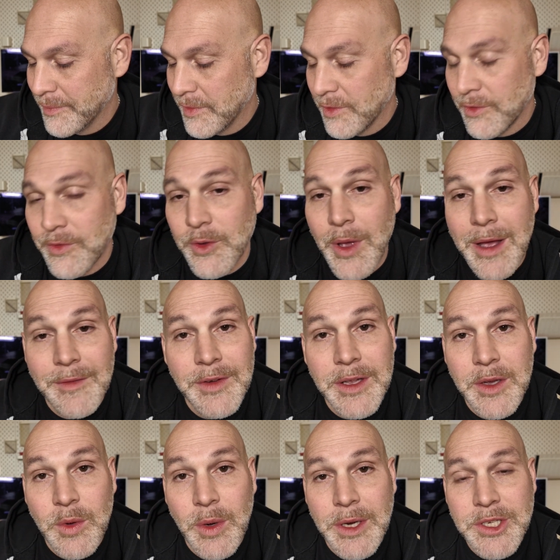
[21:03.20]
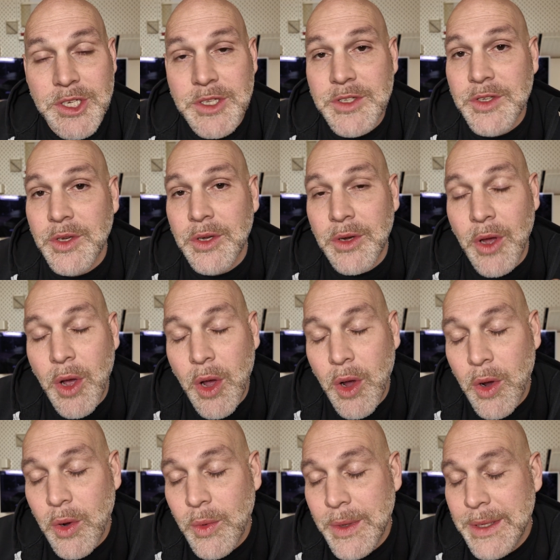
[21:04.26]
If you have any questions, you can
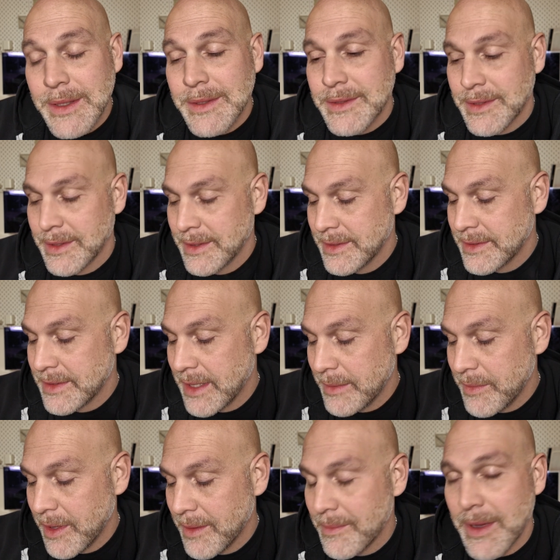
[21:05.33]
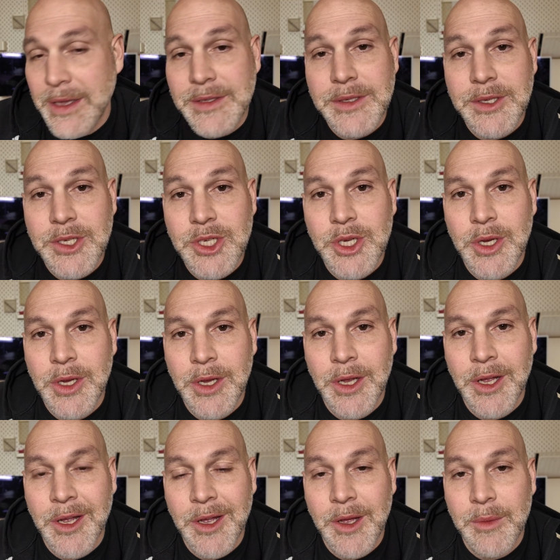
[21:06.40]
always send me a message.
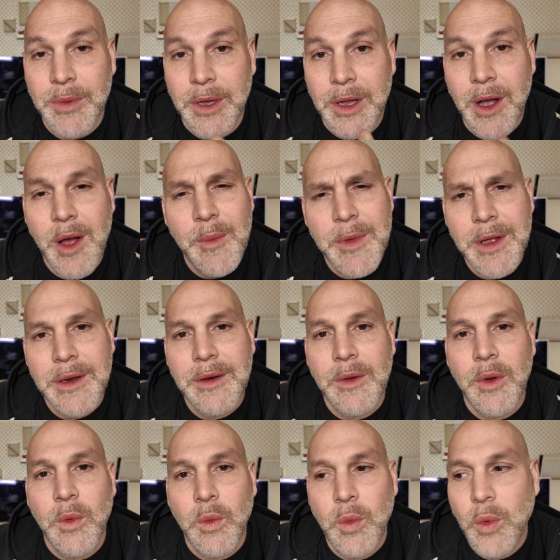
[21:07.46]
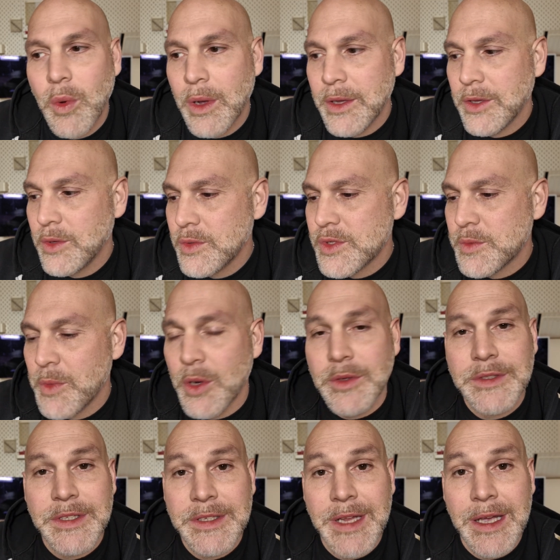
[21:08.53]
But comment what you
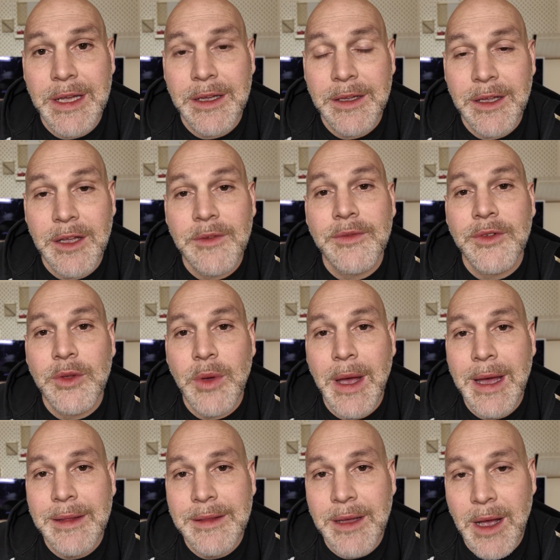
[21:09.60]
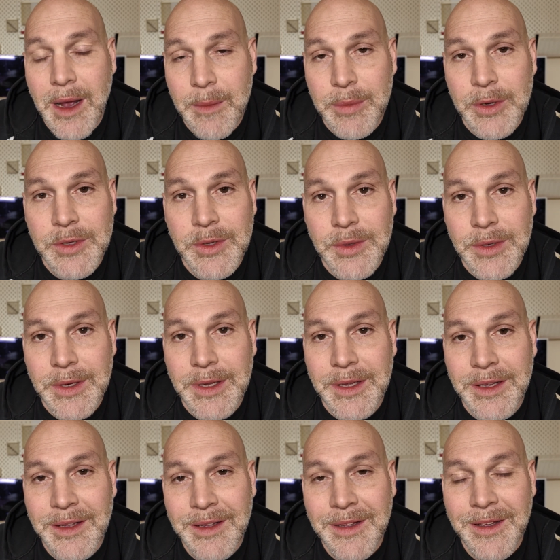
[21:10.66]
smoked today if you had the
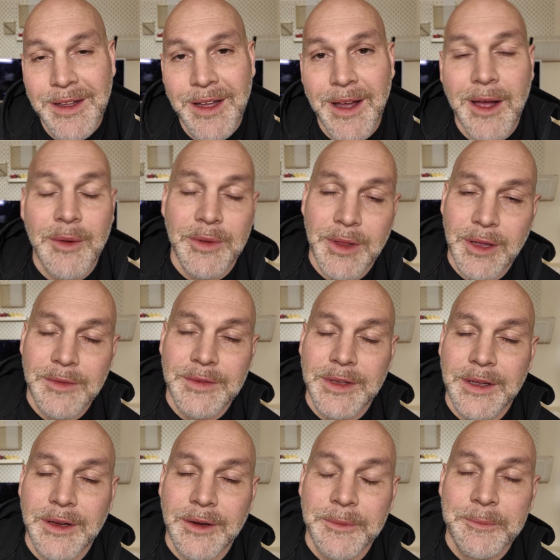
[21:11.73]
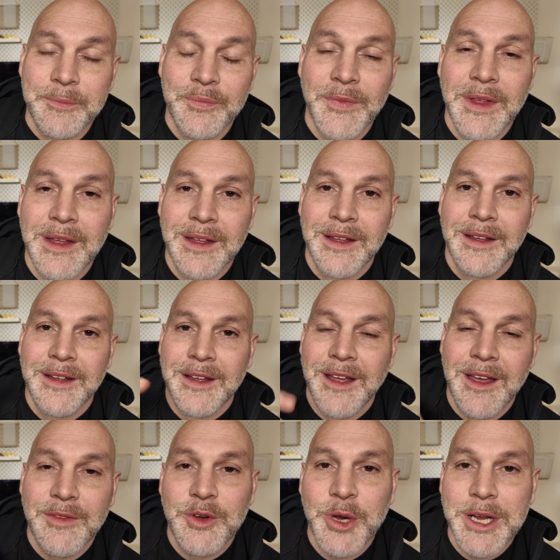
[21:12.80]
opportunity. I would love to hear.
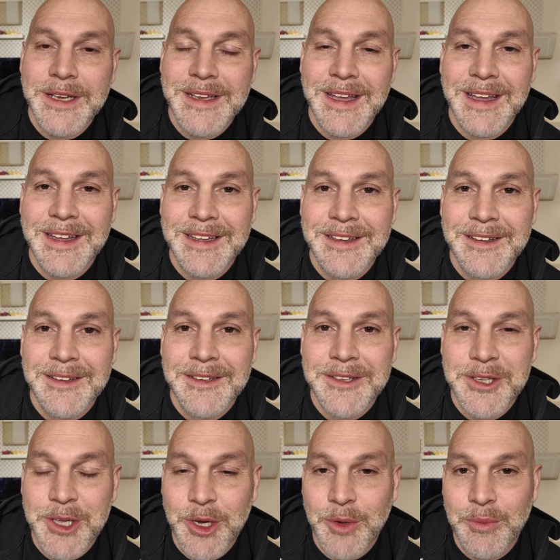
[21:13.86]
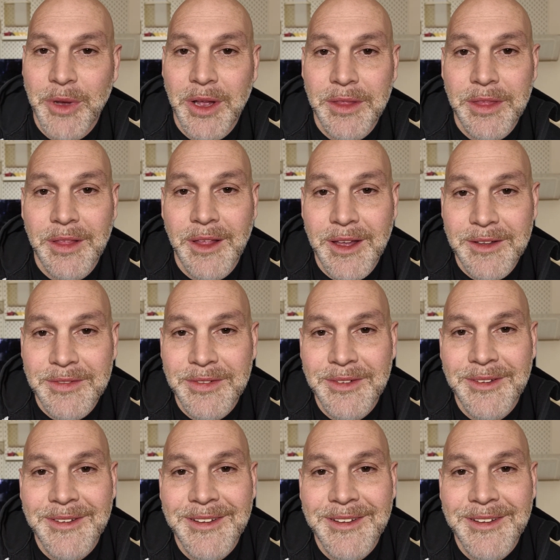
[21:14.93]
Have a great day, year, month, life